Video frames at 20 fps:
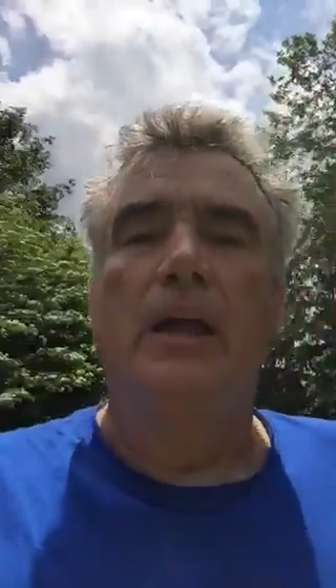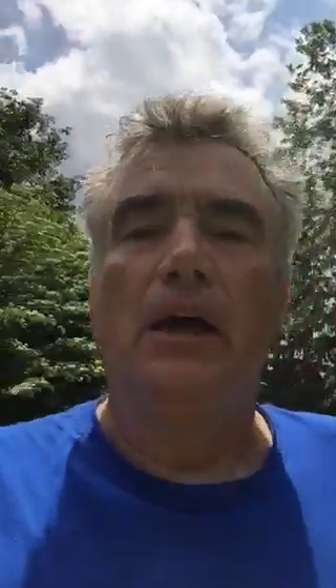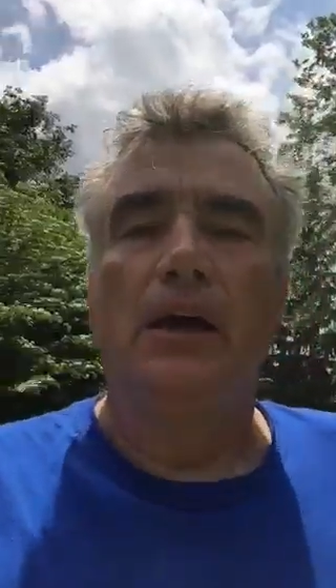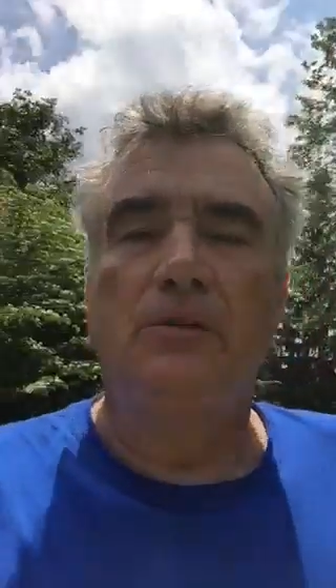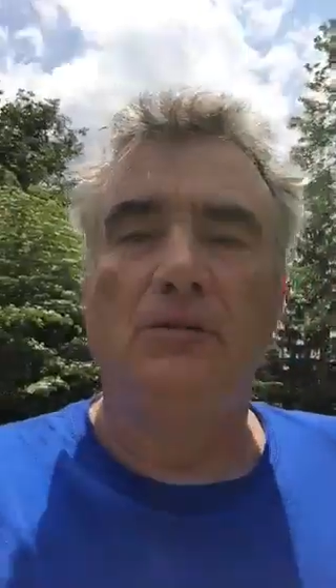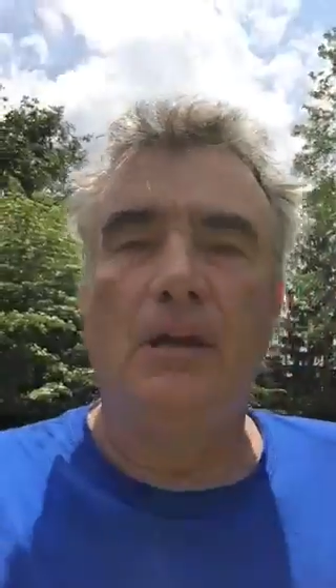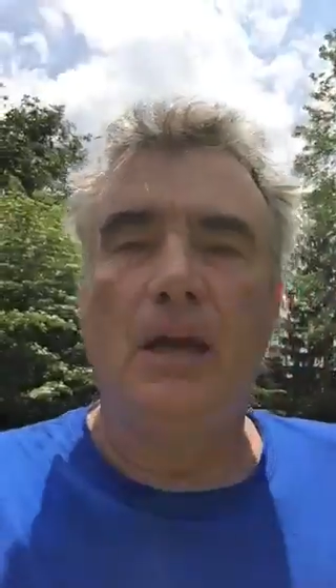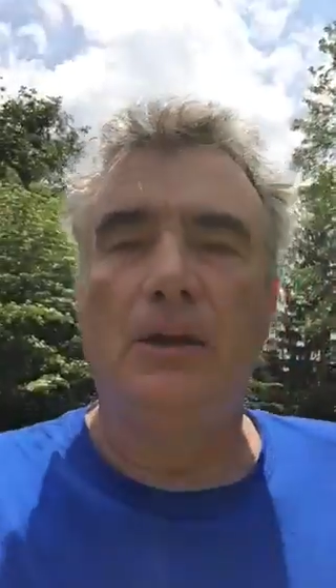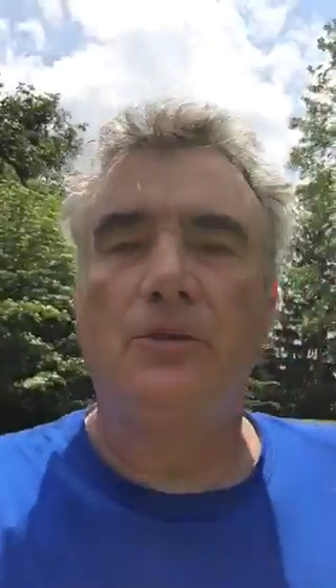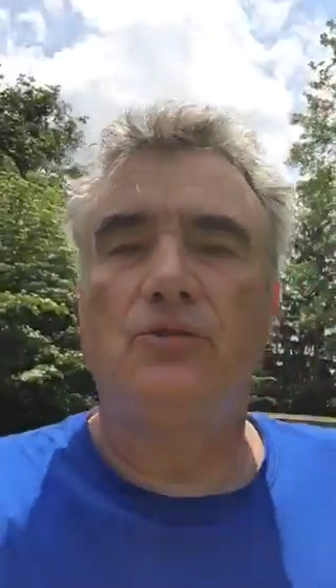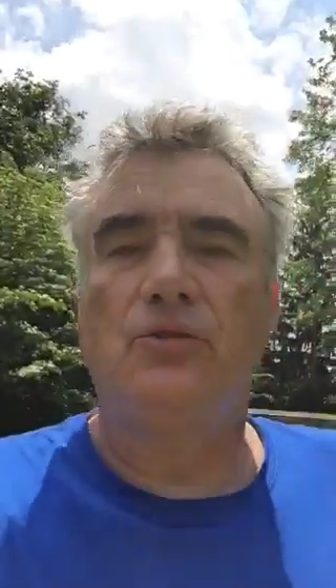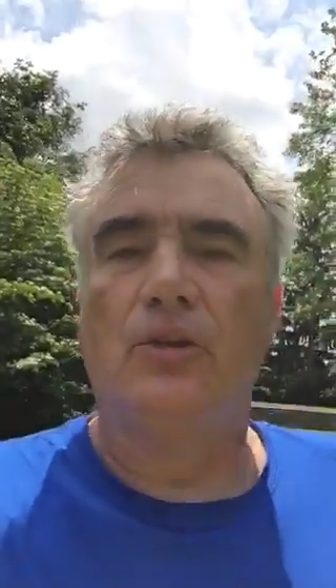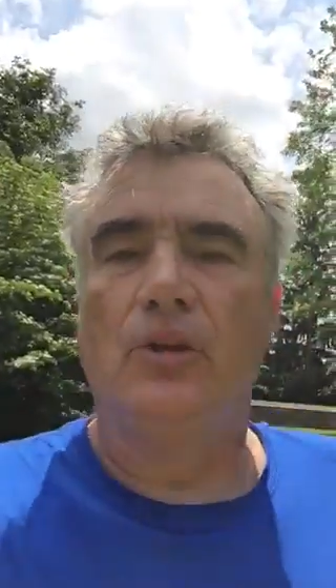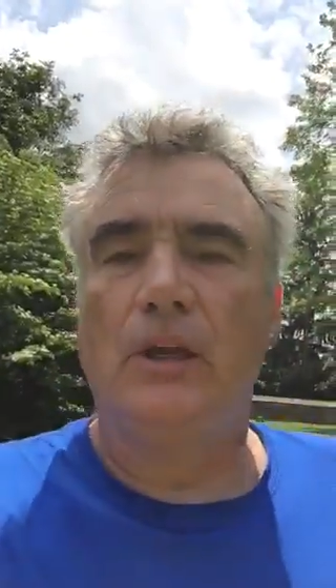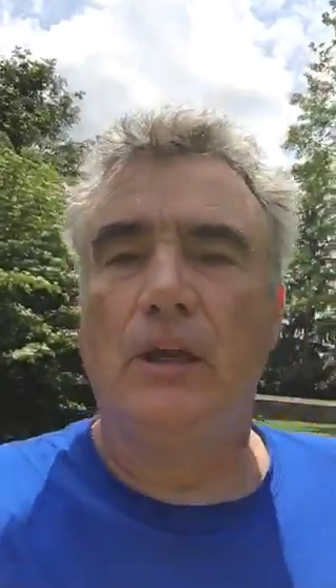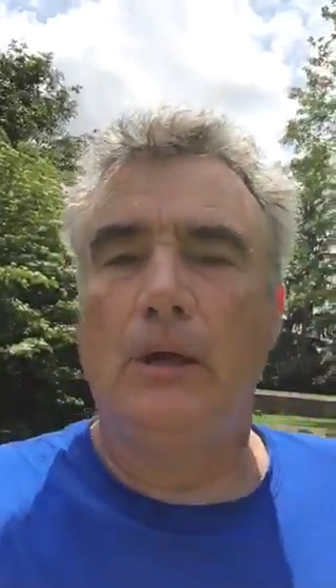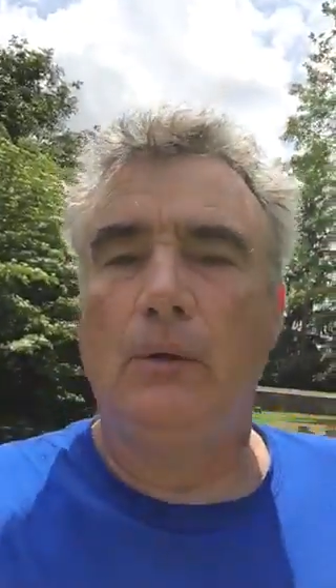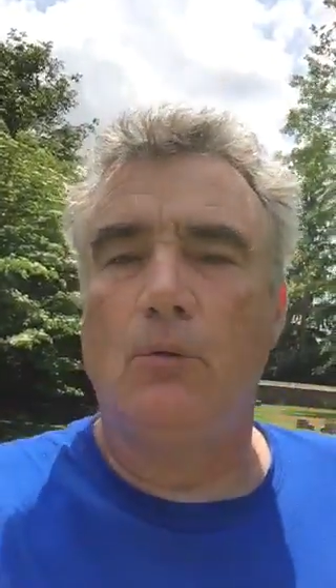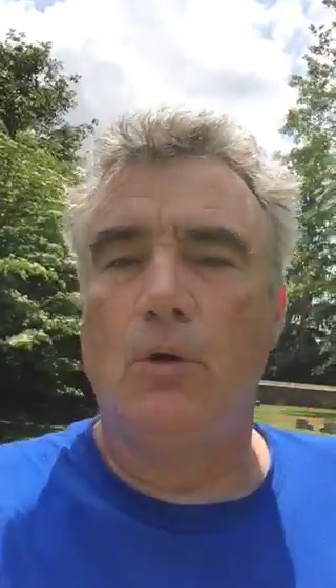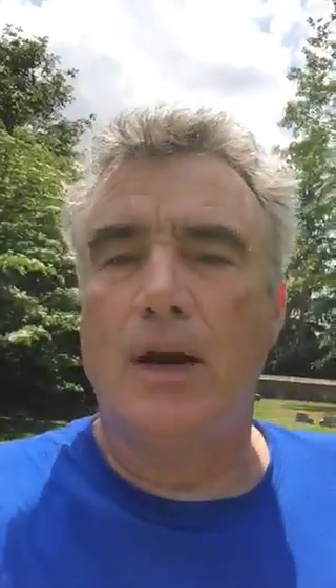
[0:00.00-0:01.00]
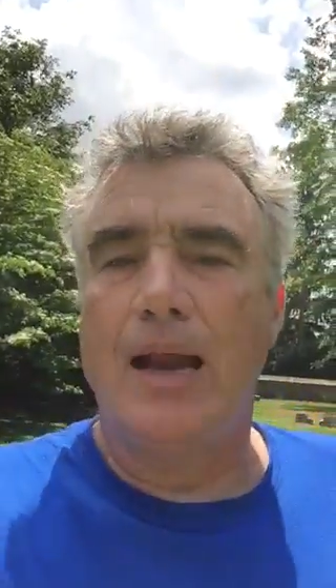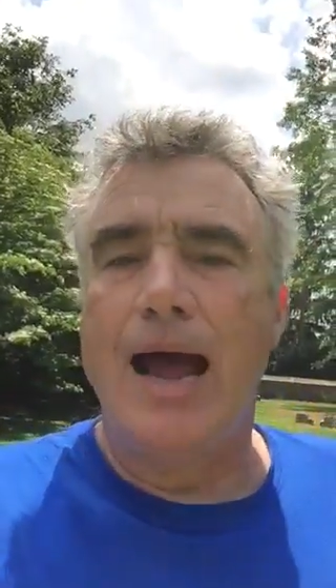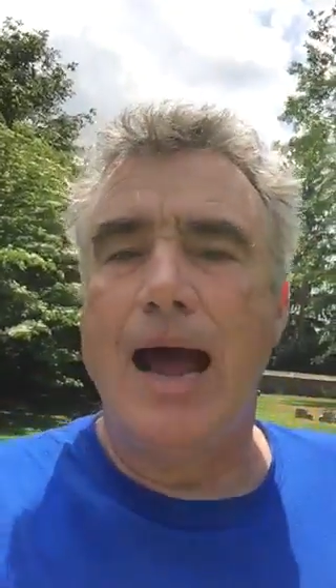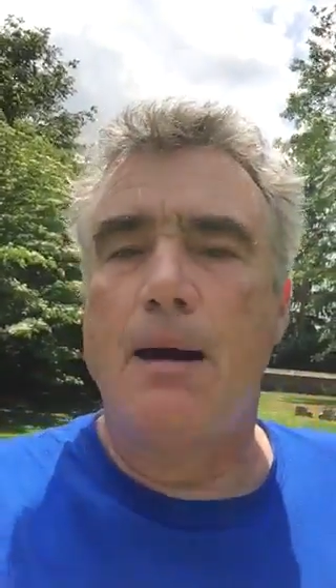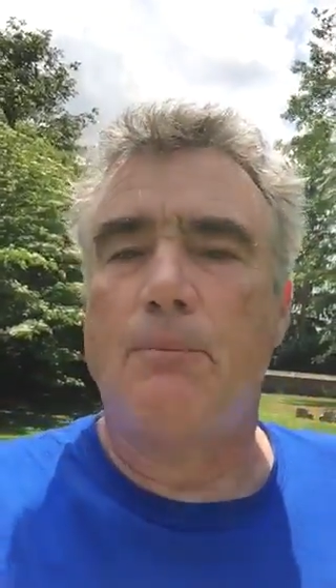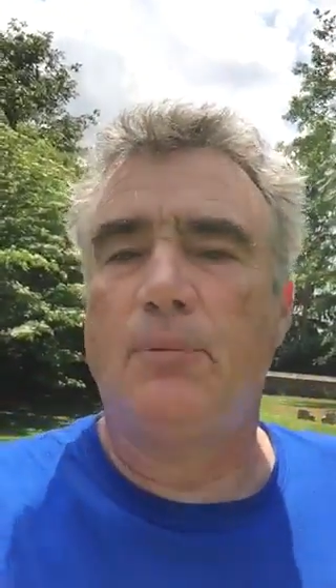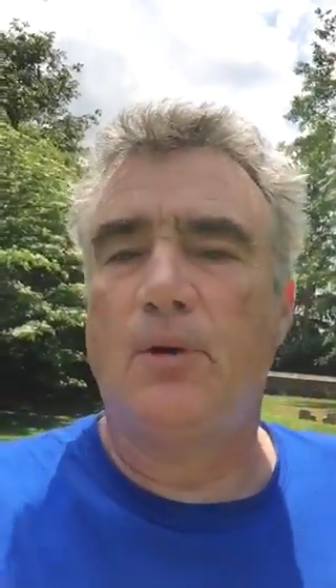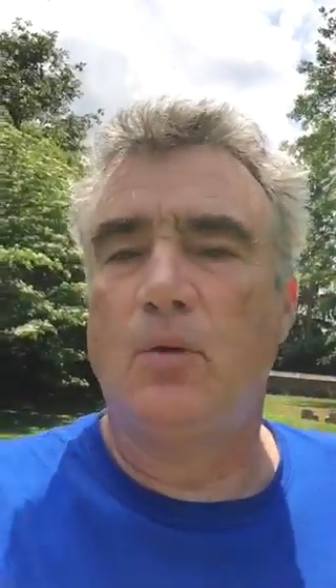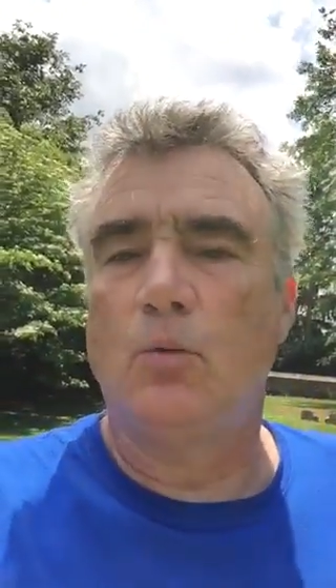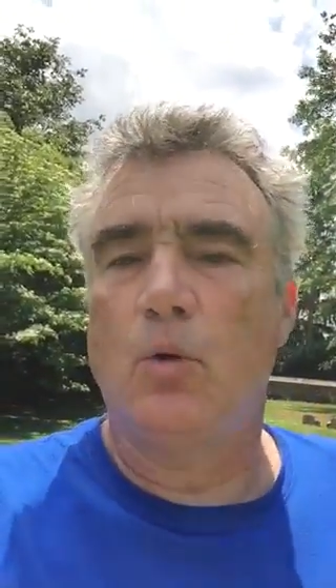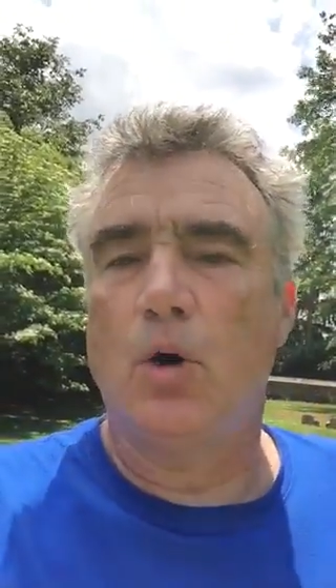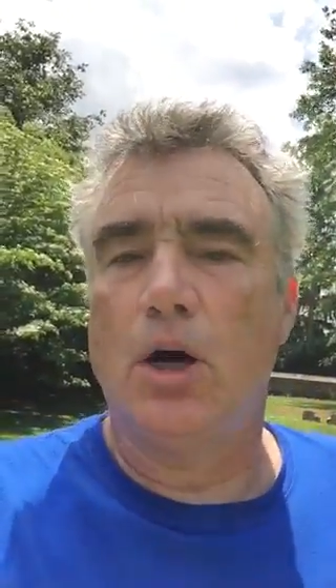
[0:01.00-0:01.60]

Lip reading: essentially what happened